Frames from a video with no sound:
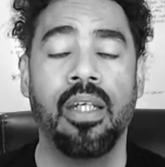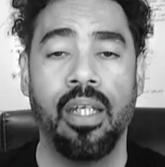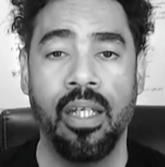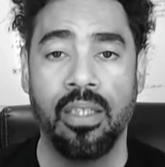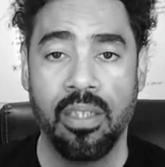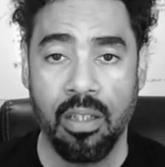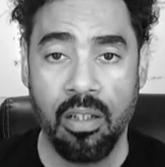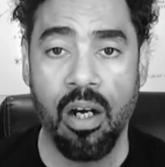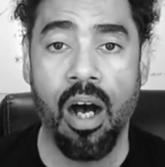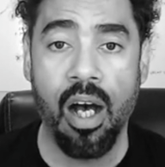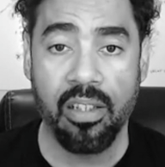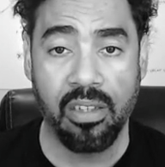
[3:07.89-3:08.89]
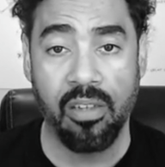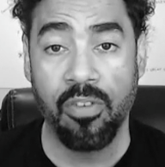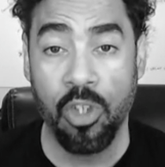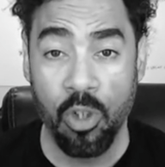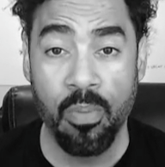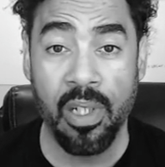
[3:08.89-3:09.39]
is a cost of
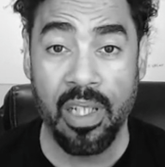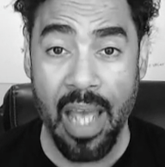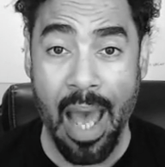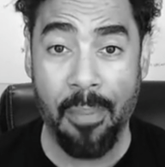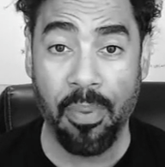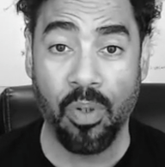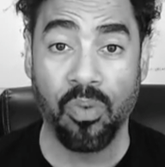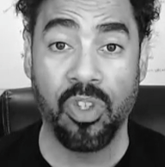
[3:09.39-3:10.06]
human capital.